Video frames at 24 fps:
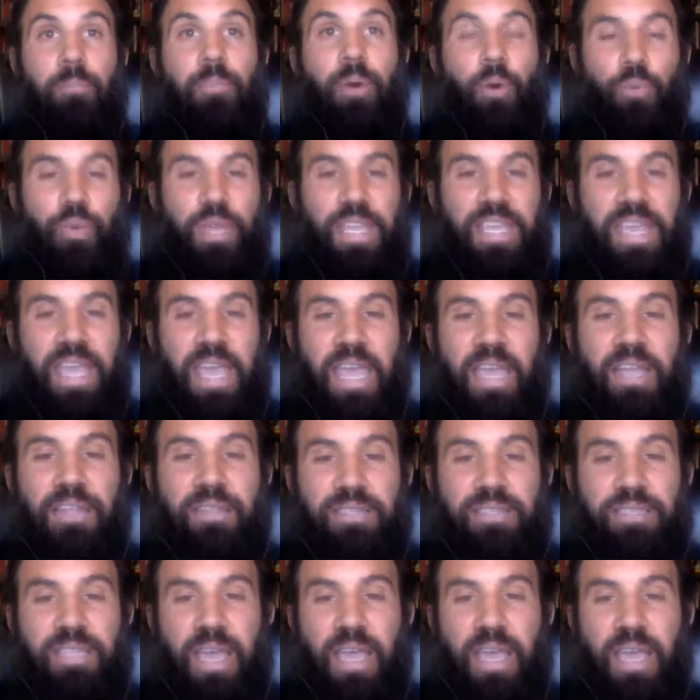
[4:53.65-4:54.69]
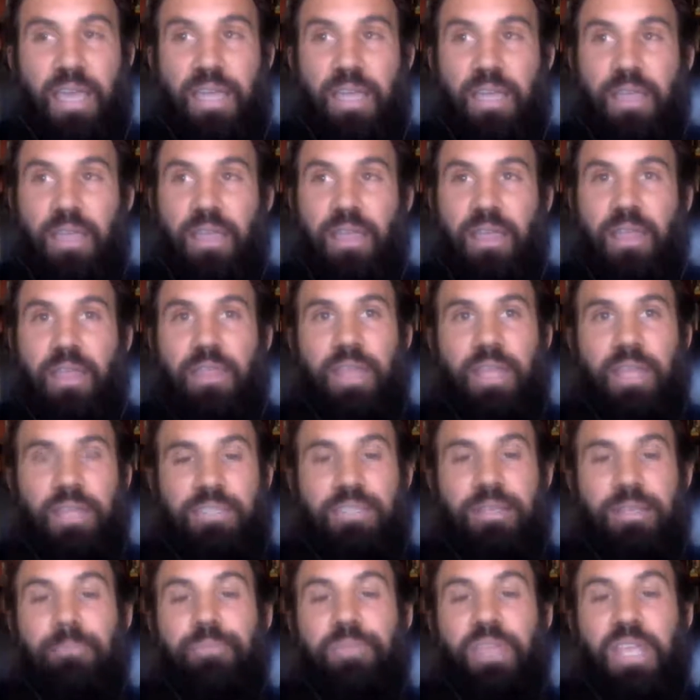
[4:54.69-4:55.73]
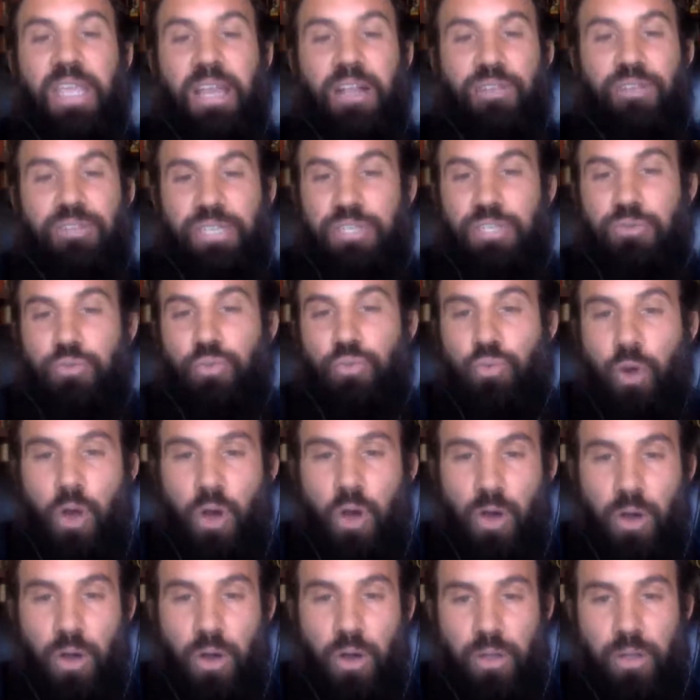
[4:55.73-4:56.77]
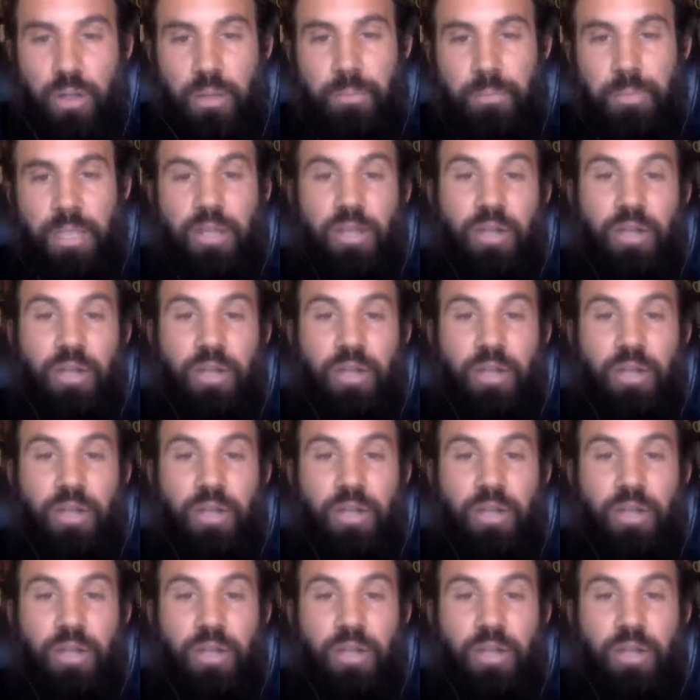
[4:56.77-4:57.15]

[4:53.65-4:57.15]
But we can't say that something else is wrong